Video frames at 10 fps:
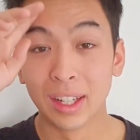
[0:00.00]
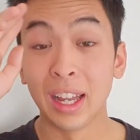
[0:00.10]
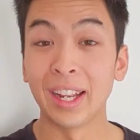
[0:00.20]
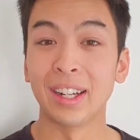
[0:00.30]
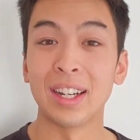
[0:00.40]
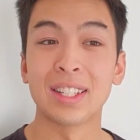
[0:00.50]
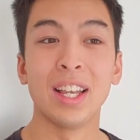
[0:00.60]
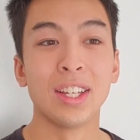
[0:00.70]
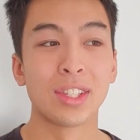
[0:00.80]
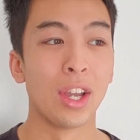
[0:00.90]
Hey guys,
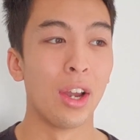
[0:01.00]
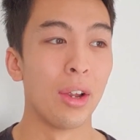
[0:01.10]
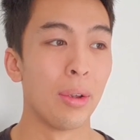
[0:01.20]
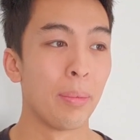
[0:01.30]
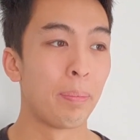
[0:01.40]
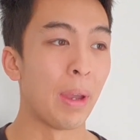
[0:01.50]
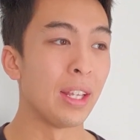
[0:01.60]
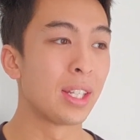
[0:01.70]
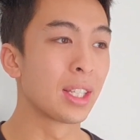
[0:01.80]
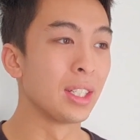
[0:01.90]
so
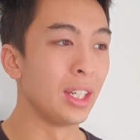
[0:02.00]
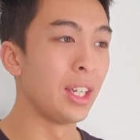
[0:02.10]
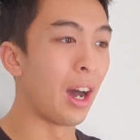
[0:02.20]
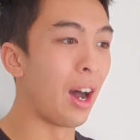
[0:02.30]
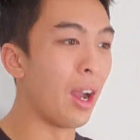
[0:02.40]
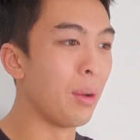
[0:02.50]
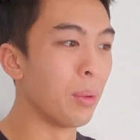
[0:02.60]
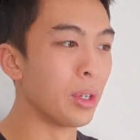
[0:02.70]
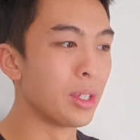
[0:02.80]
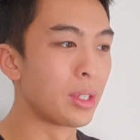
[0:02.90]
basically I
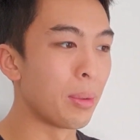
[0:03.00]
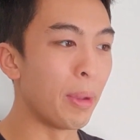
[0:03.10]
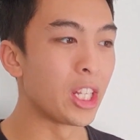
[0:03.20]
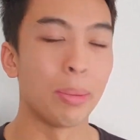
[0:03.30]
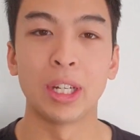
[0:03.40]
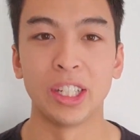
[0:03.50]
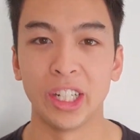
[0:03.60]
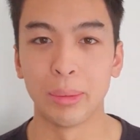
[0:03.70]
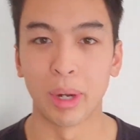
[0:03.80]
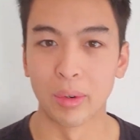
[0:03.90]
was meant to be
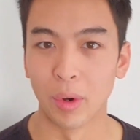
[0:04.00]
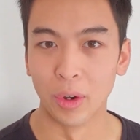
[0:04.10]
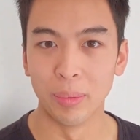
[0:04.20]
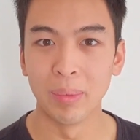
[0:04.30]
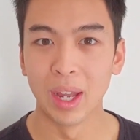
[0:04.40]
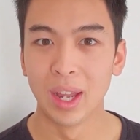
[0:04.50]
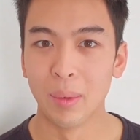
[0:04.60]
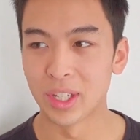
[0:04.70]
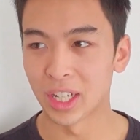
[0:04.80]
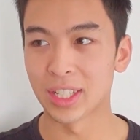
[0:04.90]
cleaning my room,
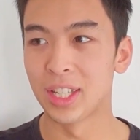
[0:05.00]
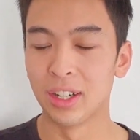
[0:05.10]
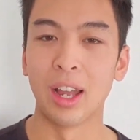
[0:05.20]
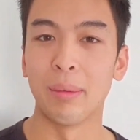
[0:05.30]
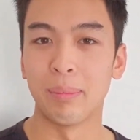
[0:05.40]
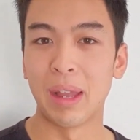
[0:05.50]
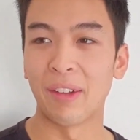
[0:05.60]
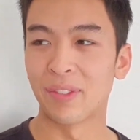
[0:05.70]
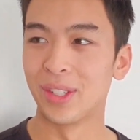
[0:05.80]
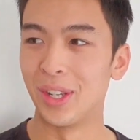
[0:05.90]
which I still am,
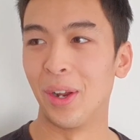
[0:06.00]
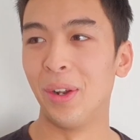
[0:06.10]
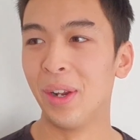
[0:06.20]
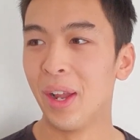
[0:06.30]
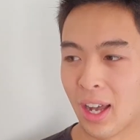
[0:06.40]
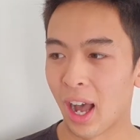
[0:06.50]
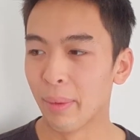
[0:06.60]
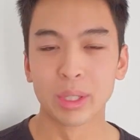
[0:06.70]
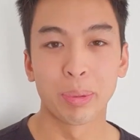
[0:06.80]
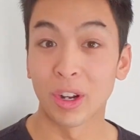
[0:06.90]
have to do. I
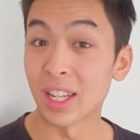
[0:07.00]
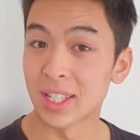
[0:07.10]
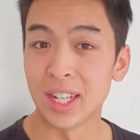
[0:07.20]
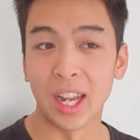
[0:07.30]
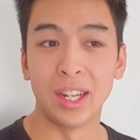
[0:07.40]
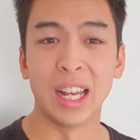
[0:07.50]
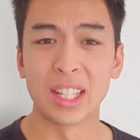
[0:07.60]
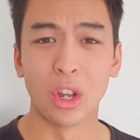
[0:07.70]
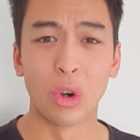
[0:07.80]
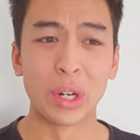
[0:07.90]
was procrastinating, as
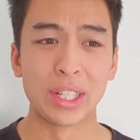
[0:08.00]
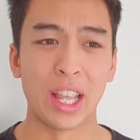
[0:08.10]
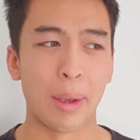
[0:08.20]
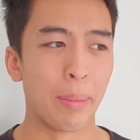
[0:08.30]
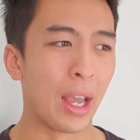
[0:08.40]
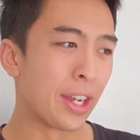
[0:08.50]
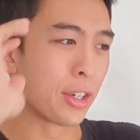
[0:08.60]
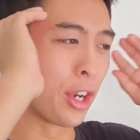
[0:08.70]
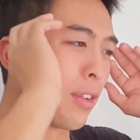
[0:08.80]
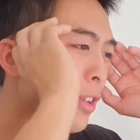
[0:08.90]
I always am, and I
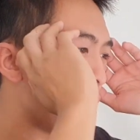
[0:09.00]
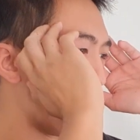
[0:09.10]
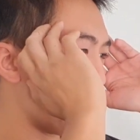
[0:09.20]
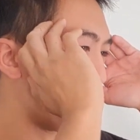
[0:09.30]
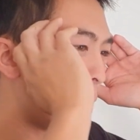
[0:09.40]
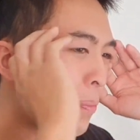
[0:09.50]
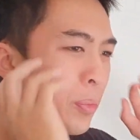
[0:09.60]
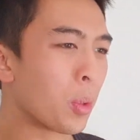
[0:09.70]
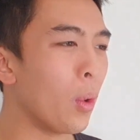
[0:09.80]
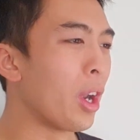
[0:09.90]
don't even know
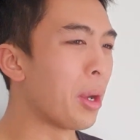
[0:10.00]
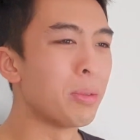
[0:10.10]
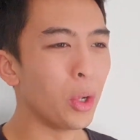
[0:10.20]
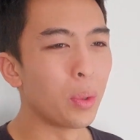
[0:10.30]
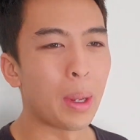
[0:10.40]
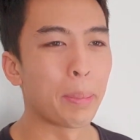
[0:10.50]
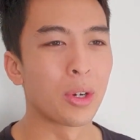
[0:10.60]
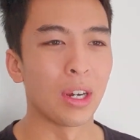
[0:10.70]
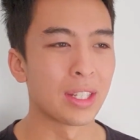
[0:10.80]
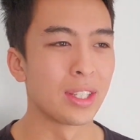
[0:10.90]
what I'm doing I'm
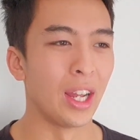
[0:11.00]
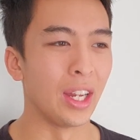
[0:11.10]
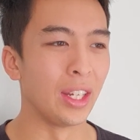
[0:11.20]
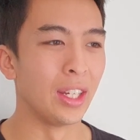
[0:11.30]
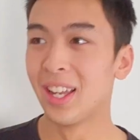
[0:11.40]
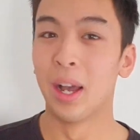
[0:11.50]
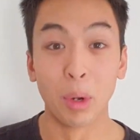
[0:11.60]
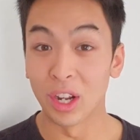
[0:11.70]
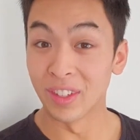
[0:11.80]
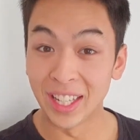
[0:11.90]
procrastinating. I'm
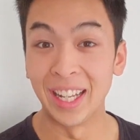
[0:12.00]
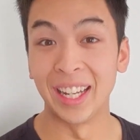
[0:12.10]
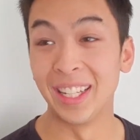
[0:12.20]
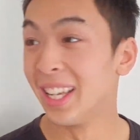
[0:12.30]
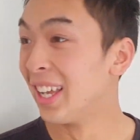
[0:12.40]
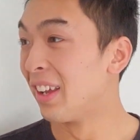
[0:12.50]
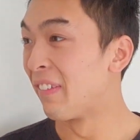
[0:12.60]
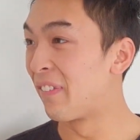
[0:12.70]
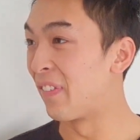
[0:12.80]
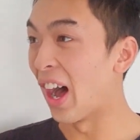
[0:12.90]
not even kidding.
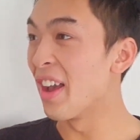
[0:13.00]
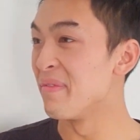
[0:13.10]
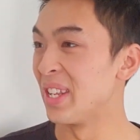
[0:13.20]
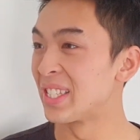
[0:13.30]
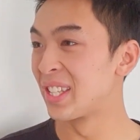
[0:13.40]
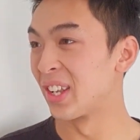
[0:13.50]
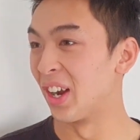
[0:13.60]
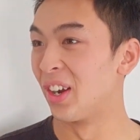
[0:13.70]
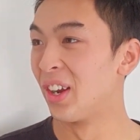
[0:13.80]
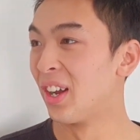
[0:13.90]
Five minutes
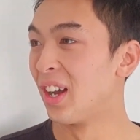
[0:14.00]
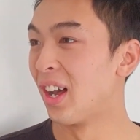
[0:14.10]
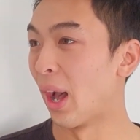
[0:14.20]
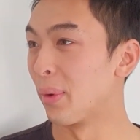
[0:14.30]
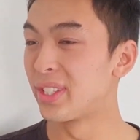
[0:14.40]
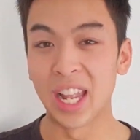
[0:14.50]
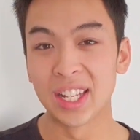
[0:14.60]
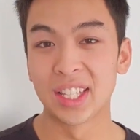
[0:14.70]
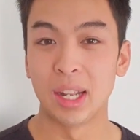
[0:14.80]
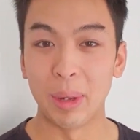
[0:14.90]
ago, I was
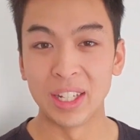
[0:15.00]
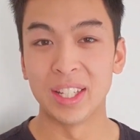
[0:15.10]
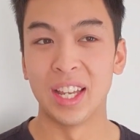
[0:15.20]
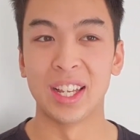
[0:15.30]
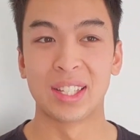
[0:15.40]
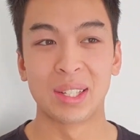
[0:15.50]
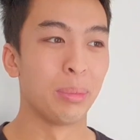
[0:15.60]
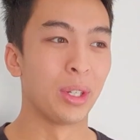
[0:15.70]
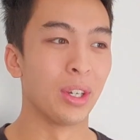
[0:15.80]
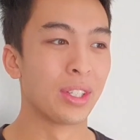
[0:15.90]
dancing to BTS
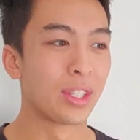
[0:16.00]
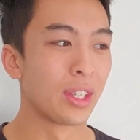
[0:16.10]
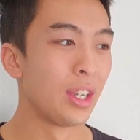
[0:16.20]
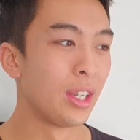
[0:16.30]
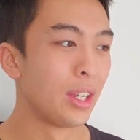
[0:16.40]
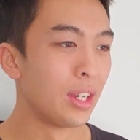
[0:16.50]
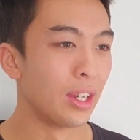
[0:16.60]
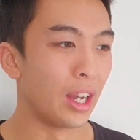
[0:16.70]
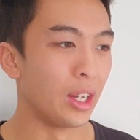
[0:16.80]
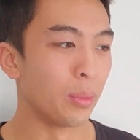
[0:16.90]
because
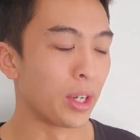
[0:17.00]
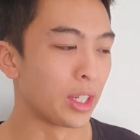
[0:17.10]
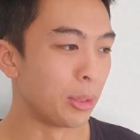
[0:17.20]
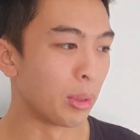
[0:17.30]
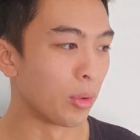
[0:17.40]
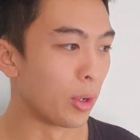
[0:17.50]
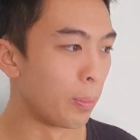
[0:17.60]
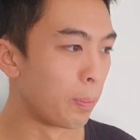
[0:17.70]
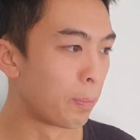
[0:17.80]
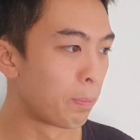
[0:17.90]
I didn't want to clean my room.